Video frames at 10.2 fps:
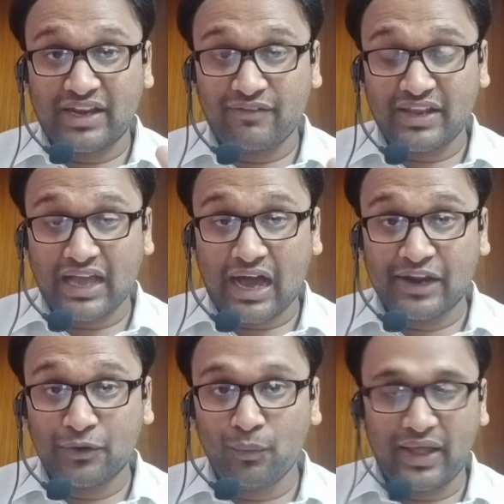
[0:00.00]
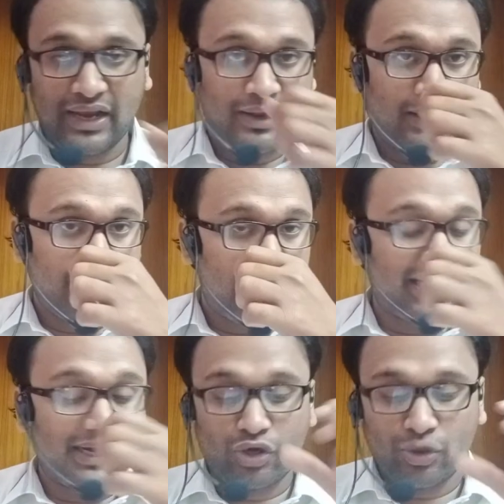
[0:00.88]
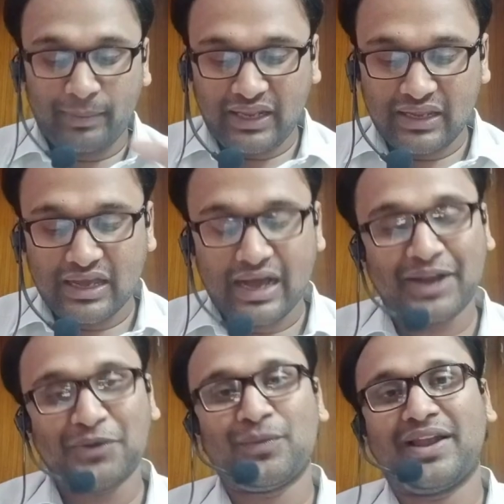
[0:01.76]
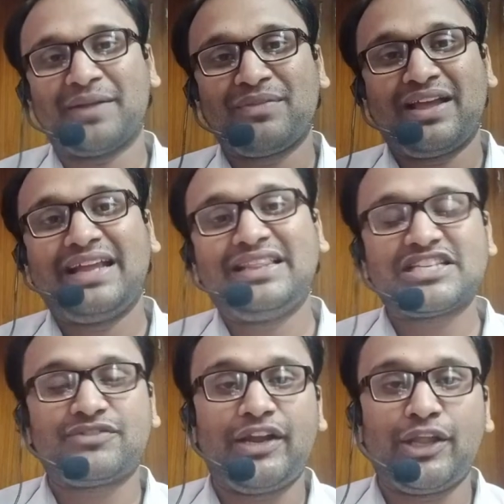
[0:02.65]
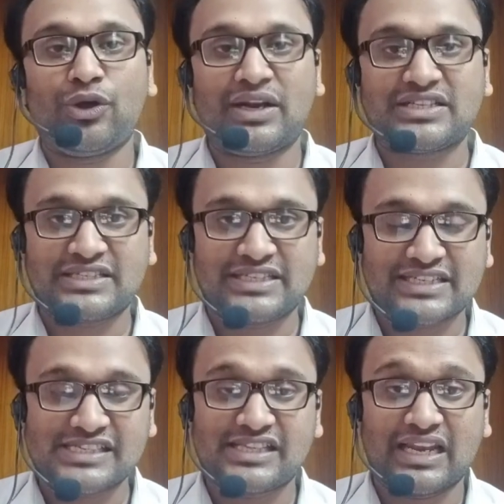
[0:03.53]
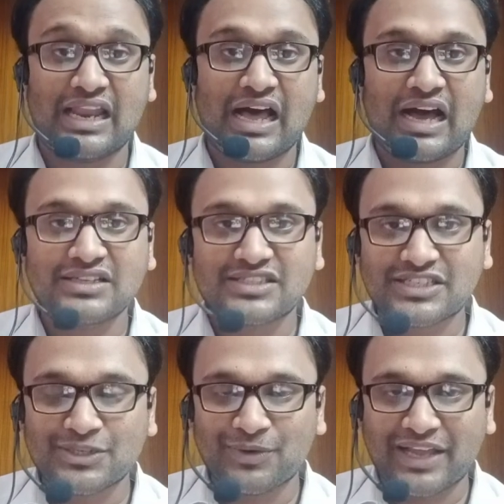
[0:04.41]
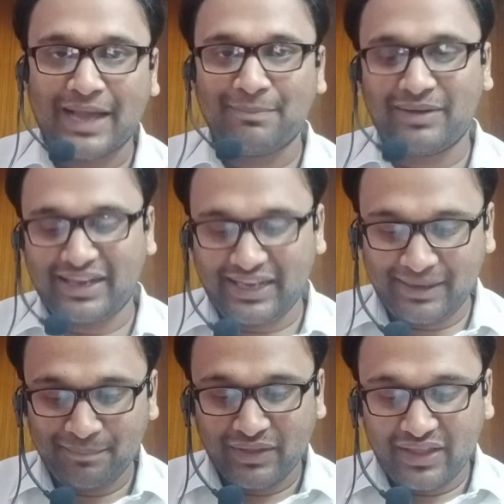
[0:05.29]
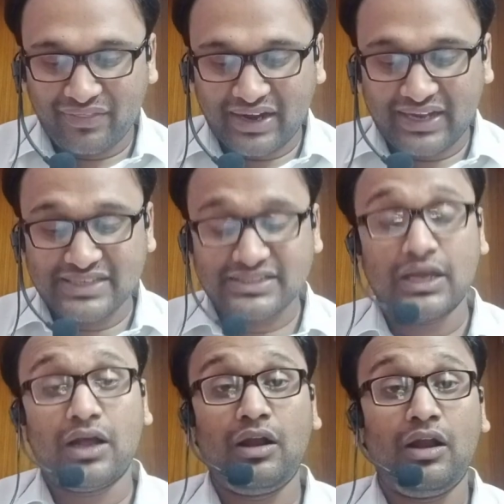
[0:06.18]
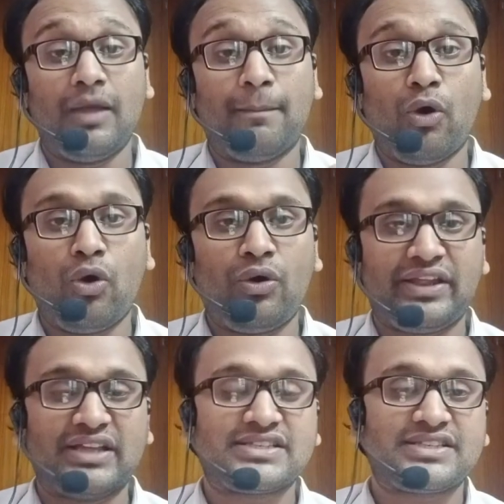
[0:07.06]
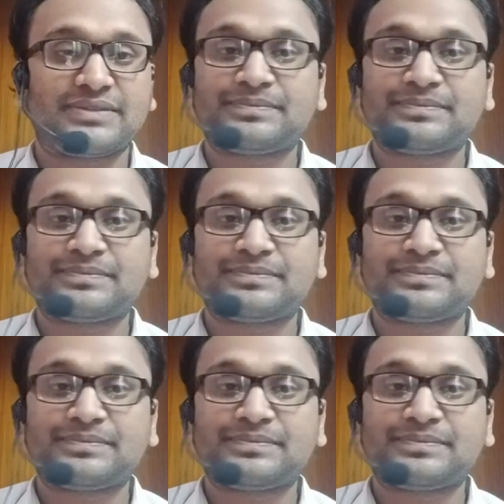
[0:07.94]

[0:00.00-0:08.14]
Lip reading: very unwell. Pretend to be unwell. In this video, let's discuss the last vocabulary, that is laborious.